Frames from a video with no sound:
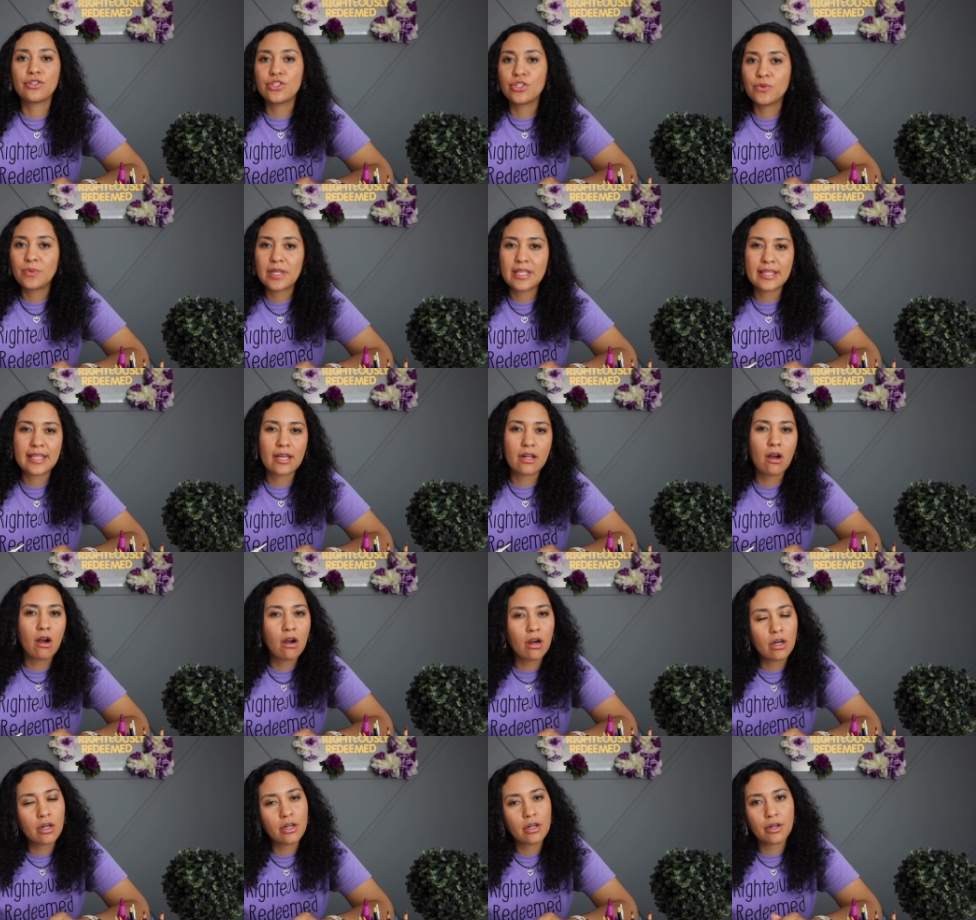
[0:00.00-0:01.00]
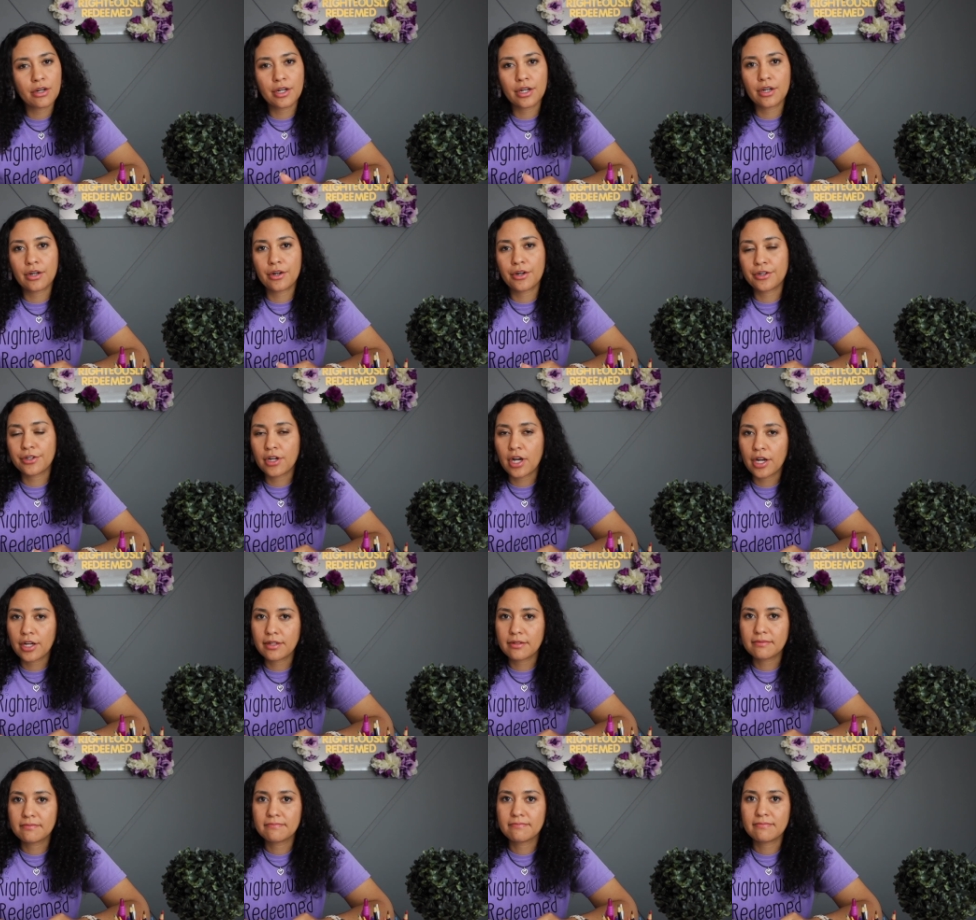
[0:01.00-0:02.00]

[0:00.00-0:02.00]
doing that are or are not